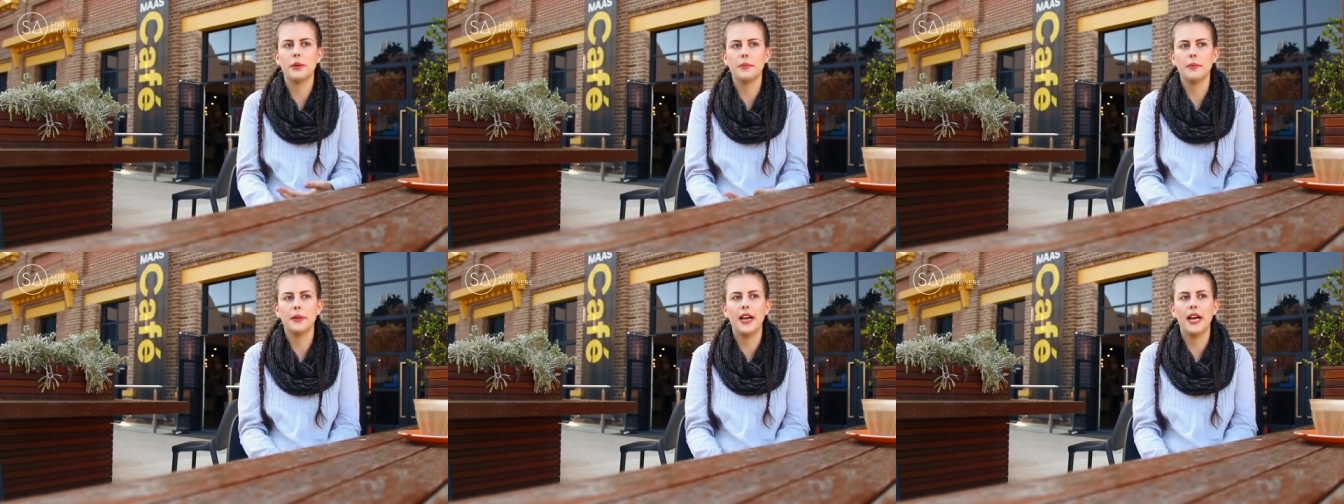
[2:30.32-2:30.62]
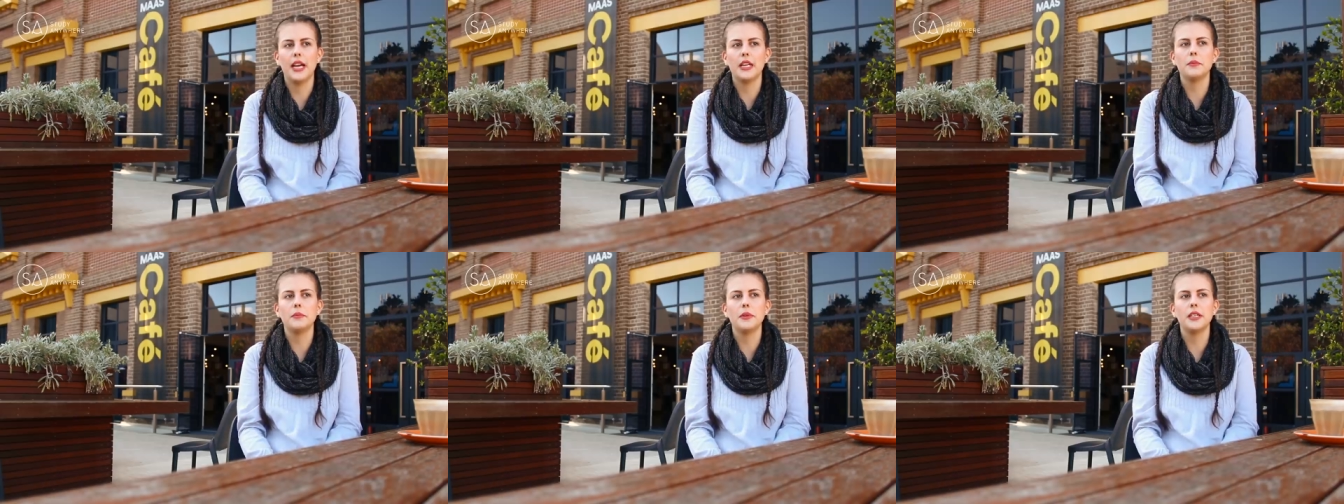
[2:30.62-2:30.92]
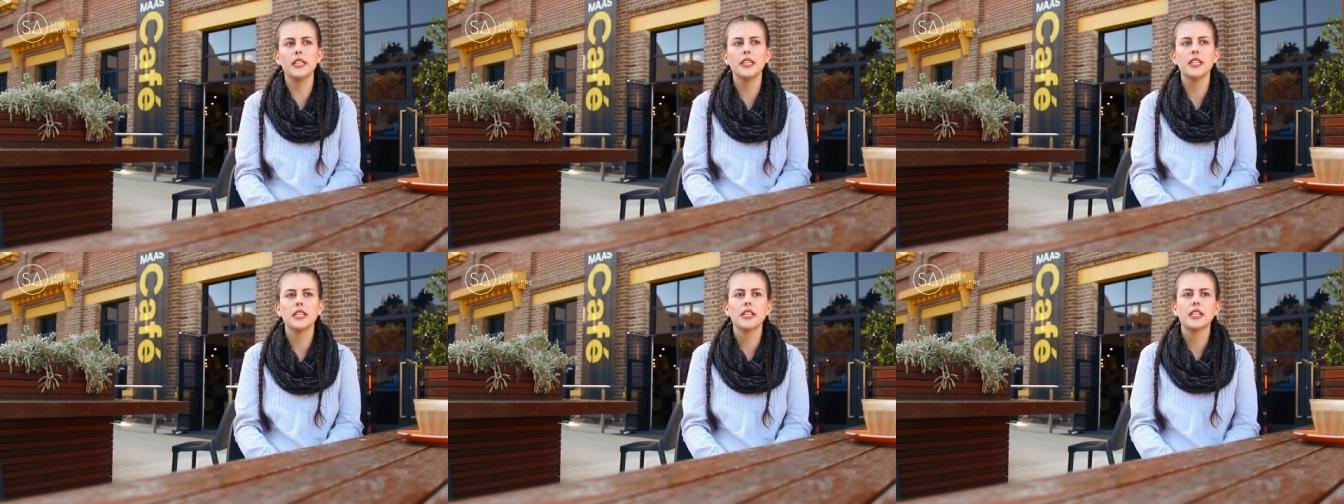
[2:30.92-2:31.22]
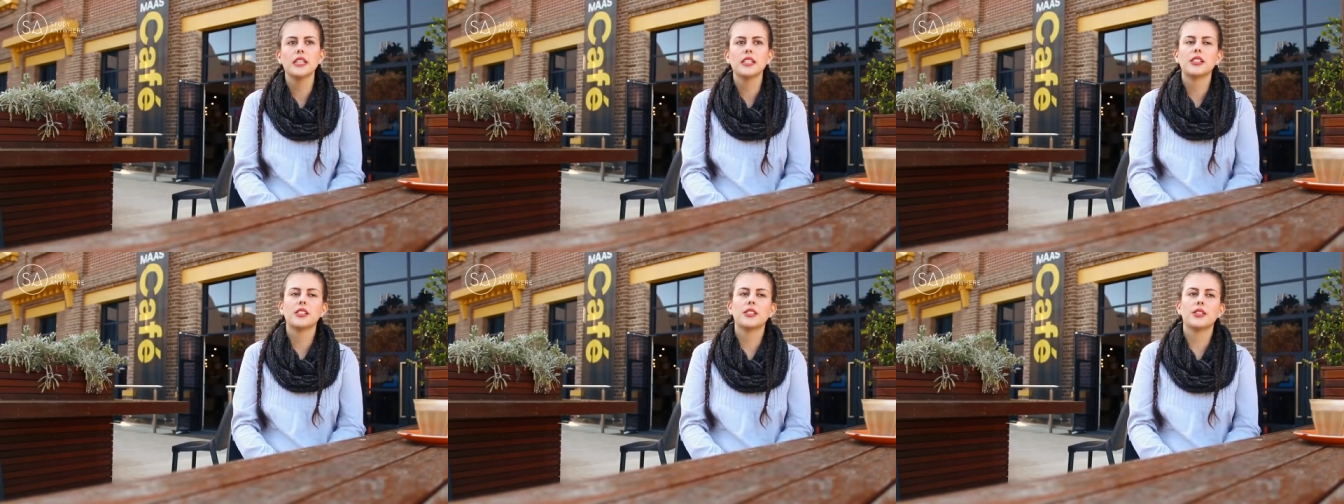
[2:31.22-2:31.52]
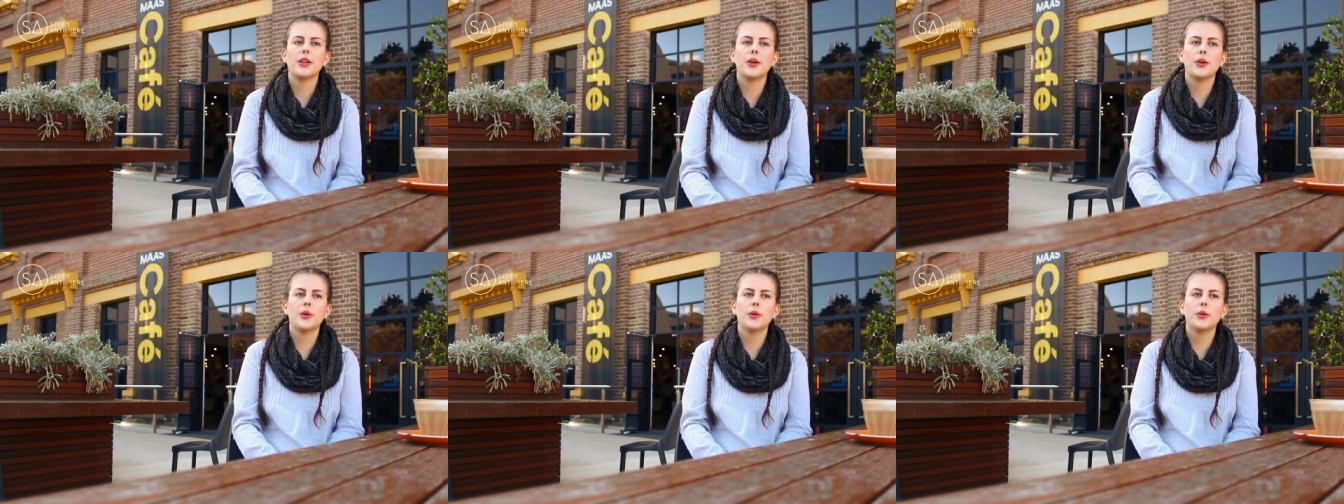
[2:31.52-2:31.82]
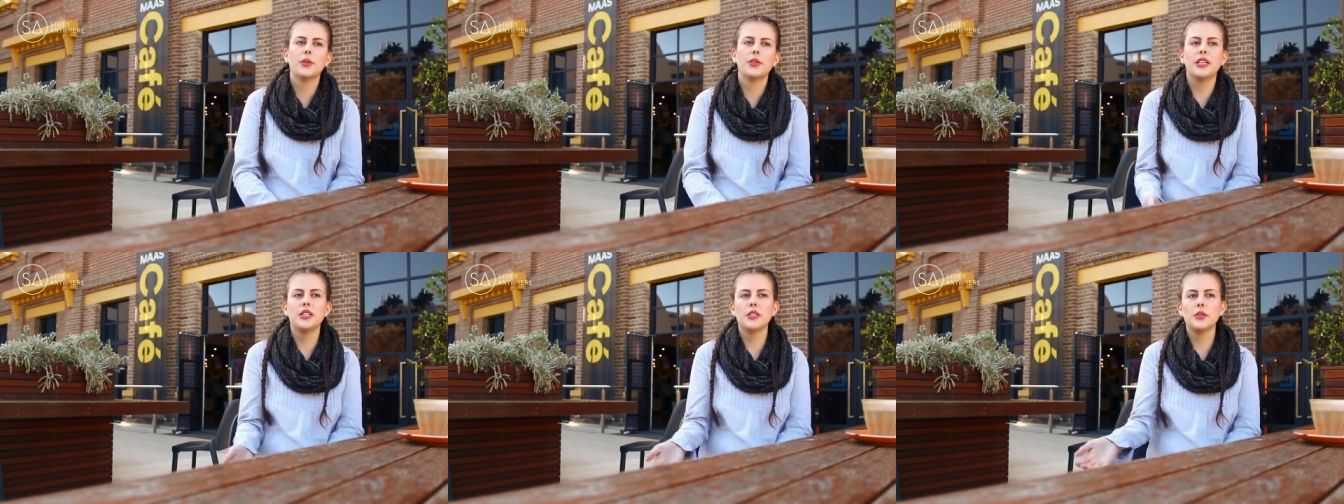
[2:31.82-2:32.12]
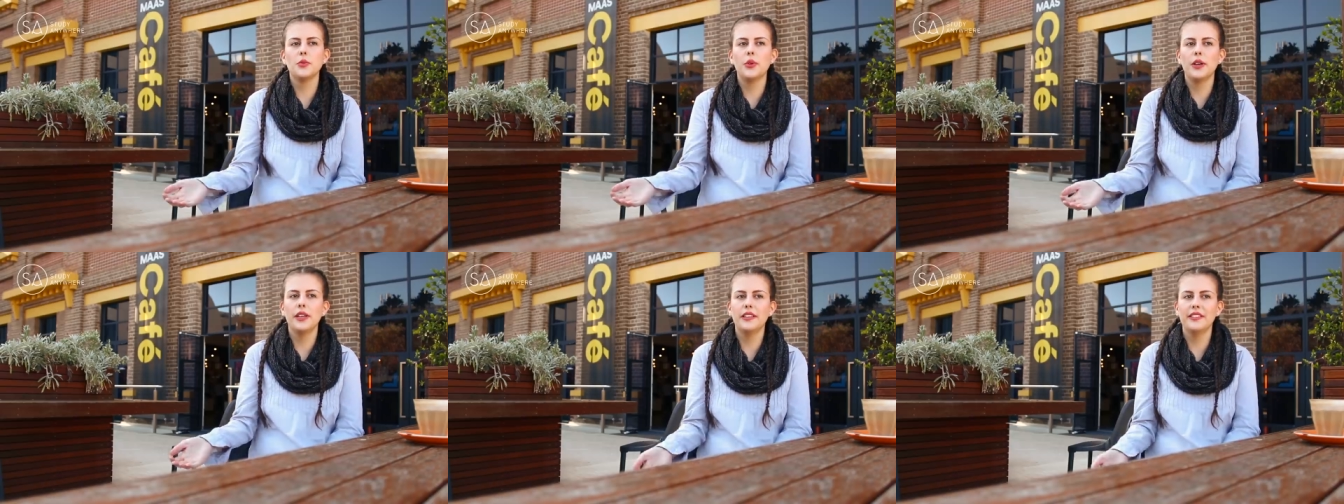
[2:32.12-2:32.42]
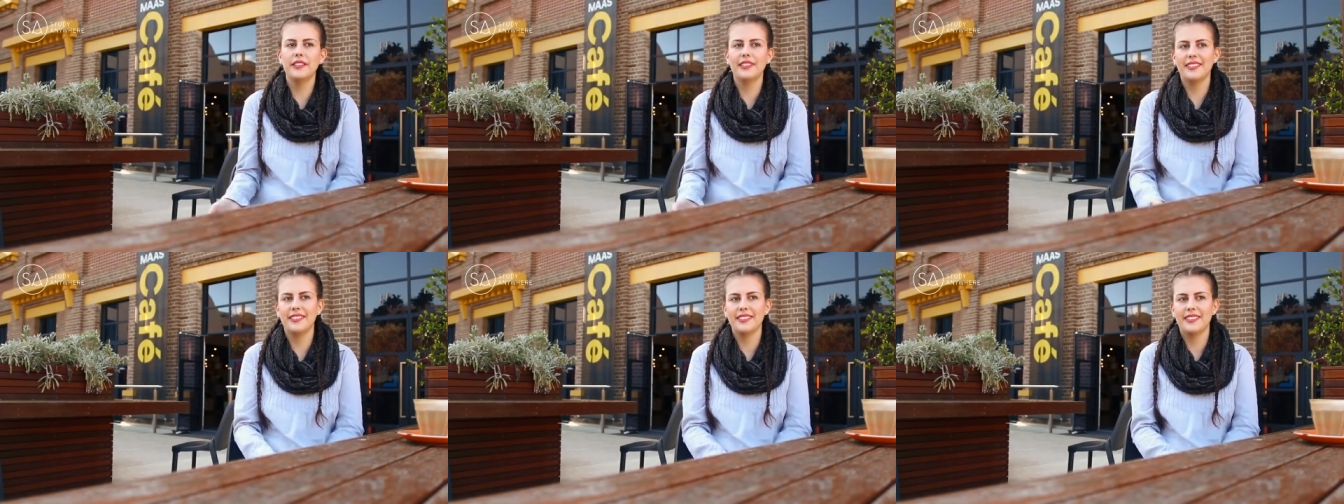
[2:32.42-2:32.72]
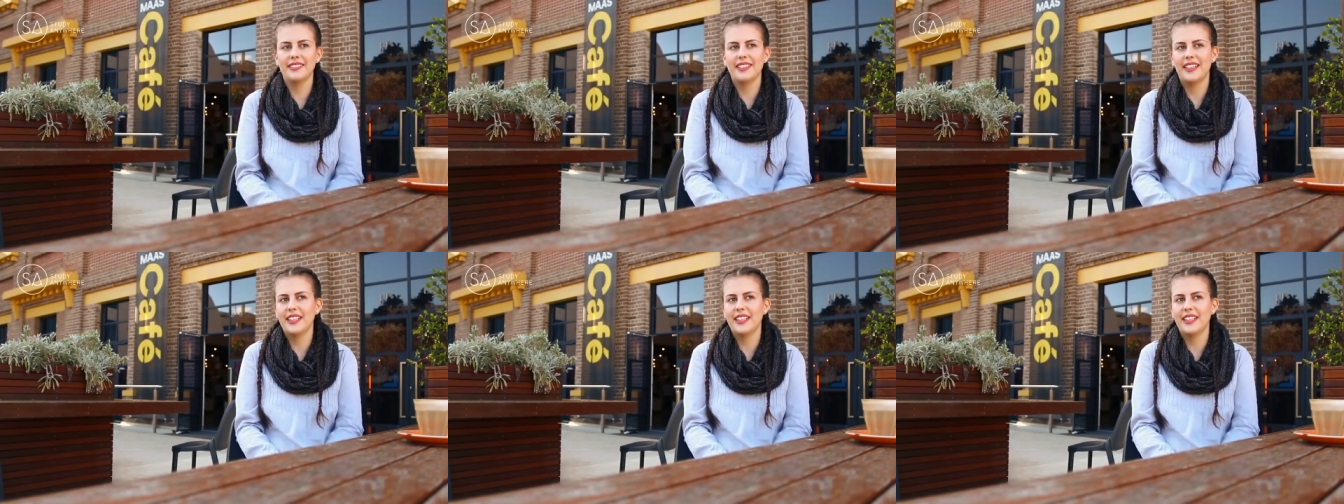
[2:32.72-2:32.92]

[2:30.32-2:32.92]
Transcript: replied me. So this one,